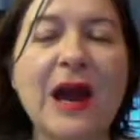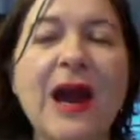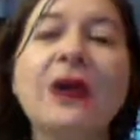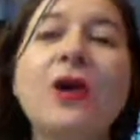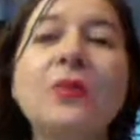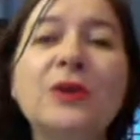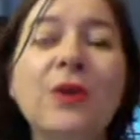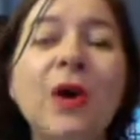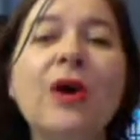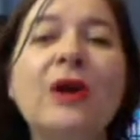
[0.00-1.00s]
I hope you
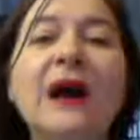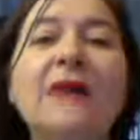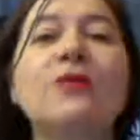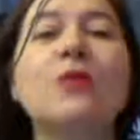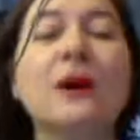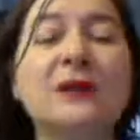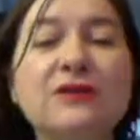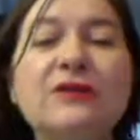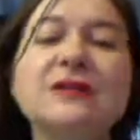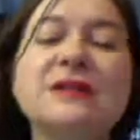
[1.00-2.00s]
all have a
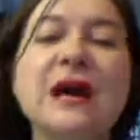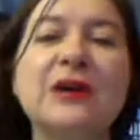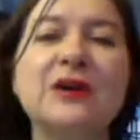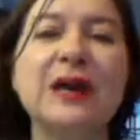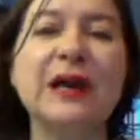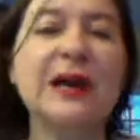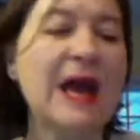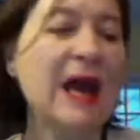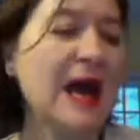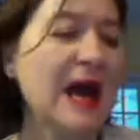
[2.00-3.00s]
wonderful Saturday,
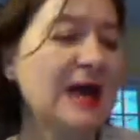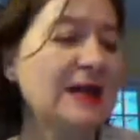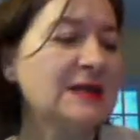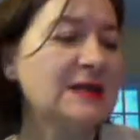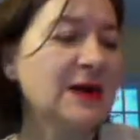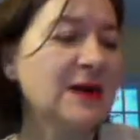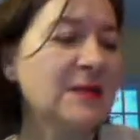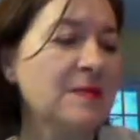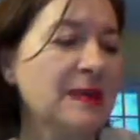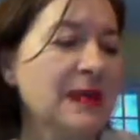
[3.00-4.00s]

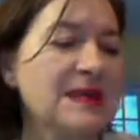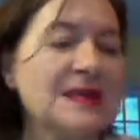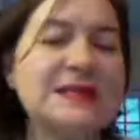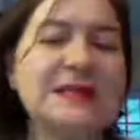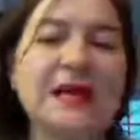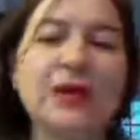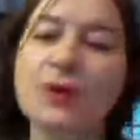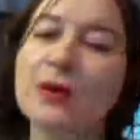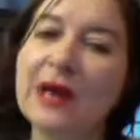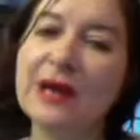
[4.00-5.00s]
and stay
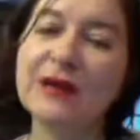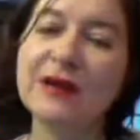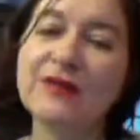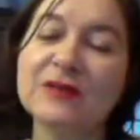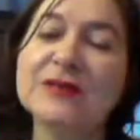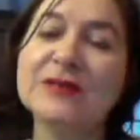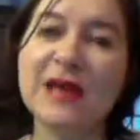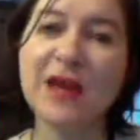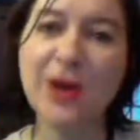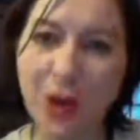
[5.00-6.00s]
creative and
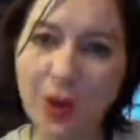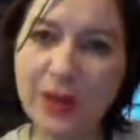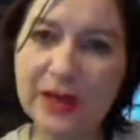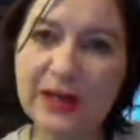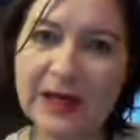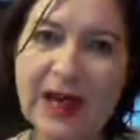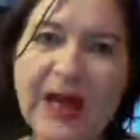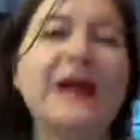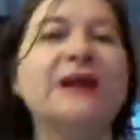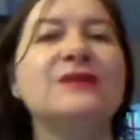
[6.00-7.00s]
stay open
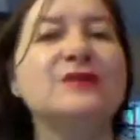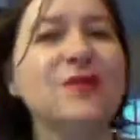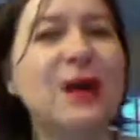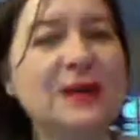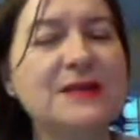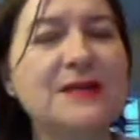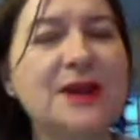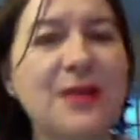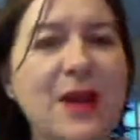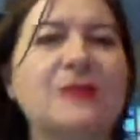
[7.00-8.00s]
and try to stay
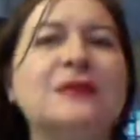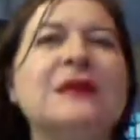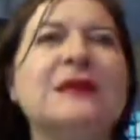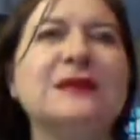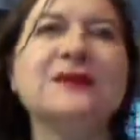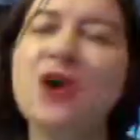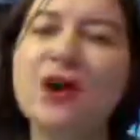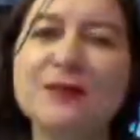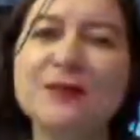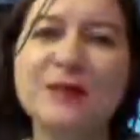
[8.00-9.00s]
grounded. It's
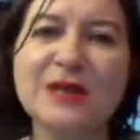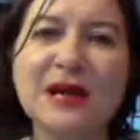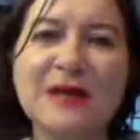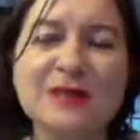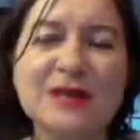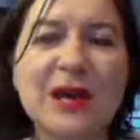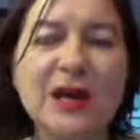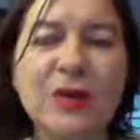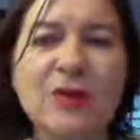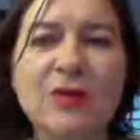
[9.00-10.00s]
hard sometimes
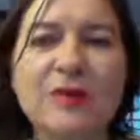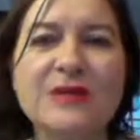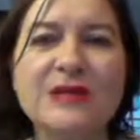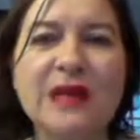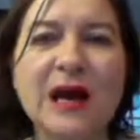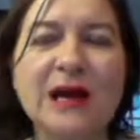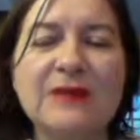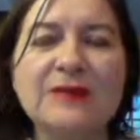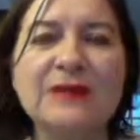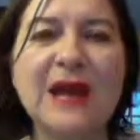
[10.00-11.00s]
with our busy
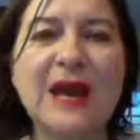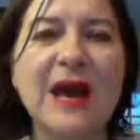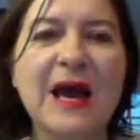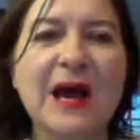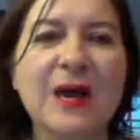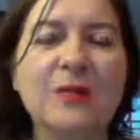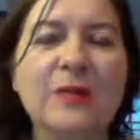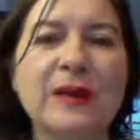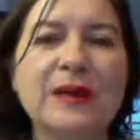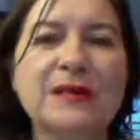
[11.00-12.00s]
lives,
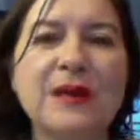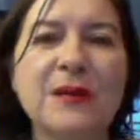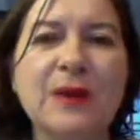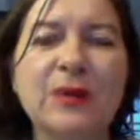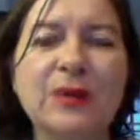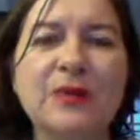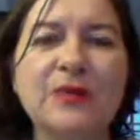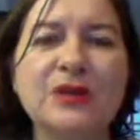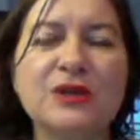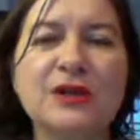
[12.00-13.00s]
but I really
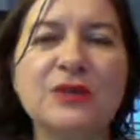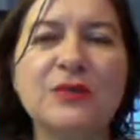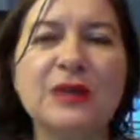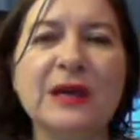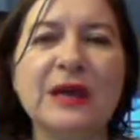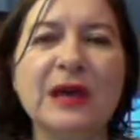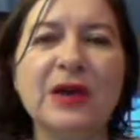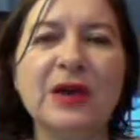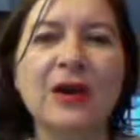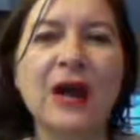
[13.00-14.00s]
appreciate you being
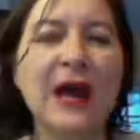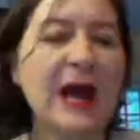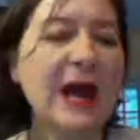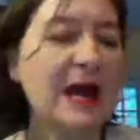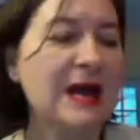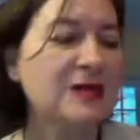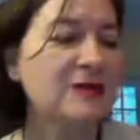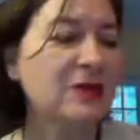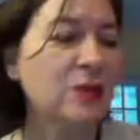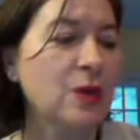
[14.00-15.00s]
here. And
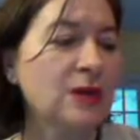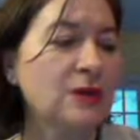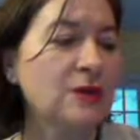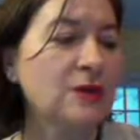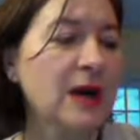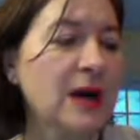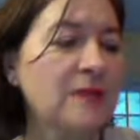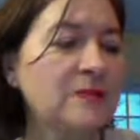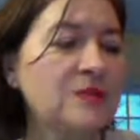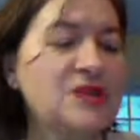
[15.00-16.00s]
if you want
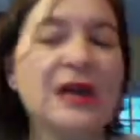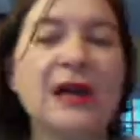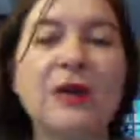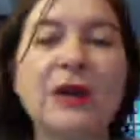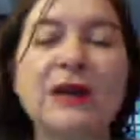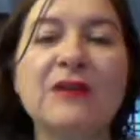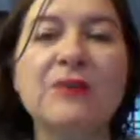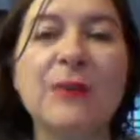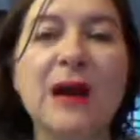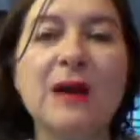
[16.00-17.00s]
to check out any of
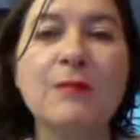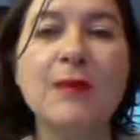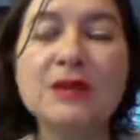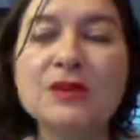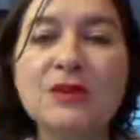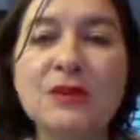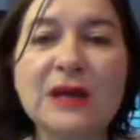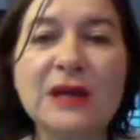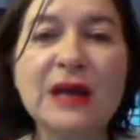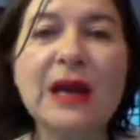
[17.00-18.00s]
my
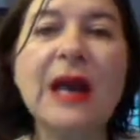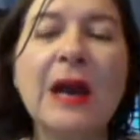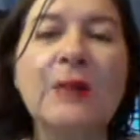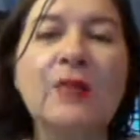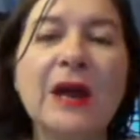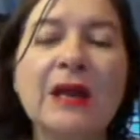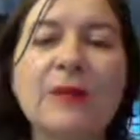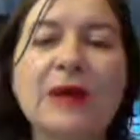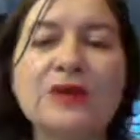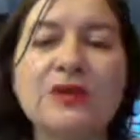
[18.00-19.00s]
writing
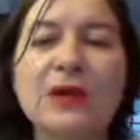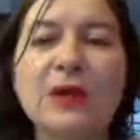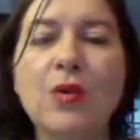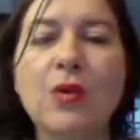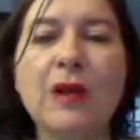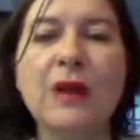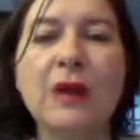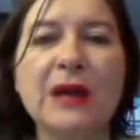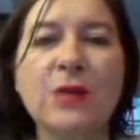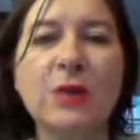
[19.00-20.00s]
mentoring, or my
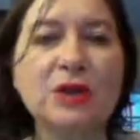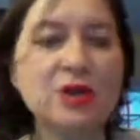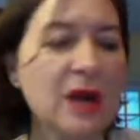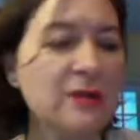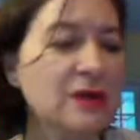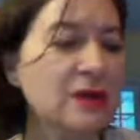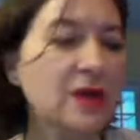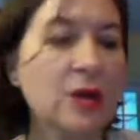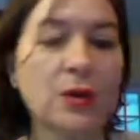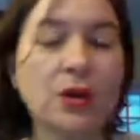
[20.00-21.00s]
writing workshops, you can
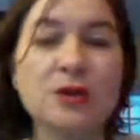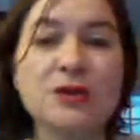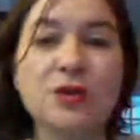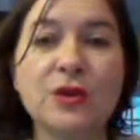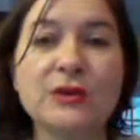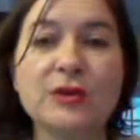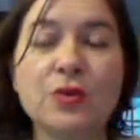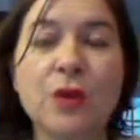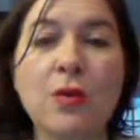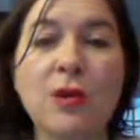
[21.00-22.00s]
go to
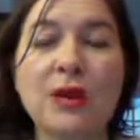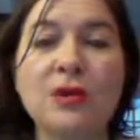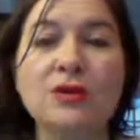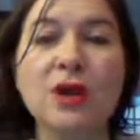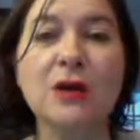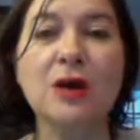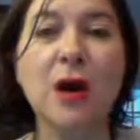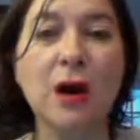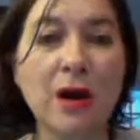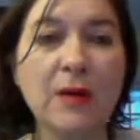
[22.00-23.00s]

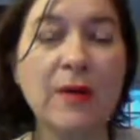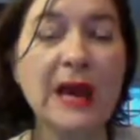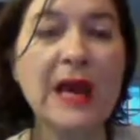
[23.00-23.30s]
goodstoriesgrowhere.com.